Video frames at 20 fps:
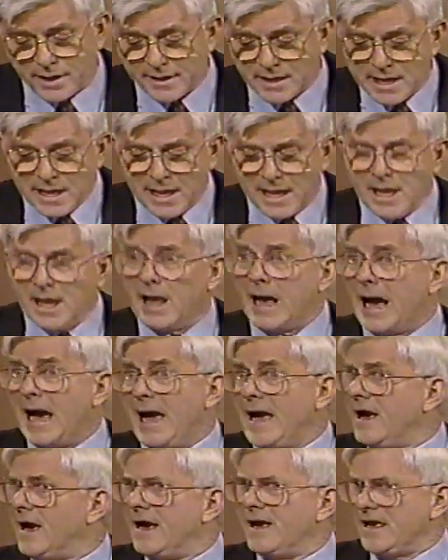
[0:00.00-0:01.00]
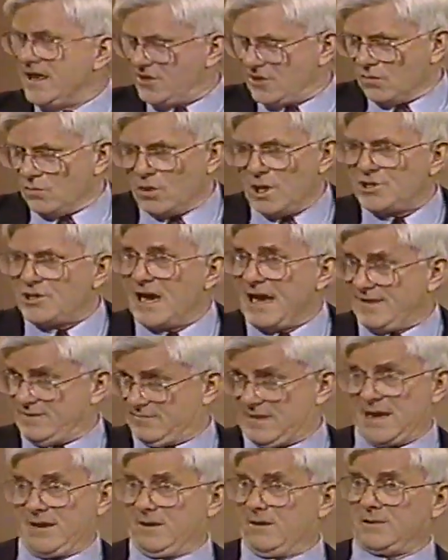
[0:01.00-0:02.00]
Who is he? I, I, he's
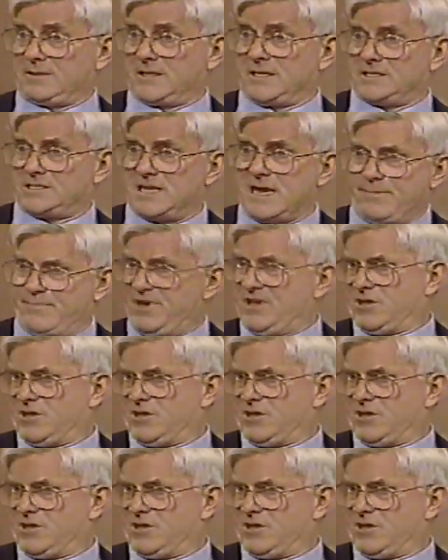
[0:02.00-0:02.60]
I looked this up.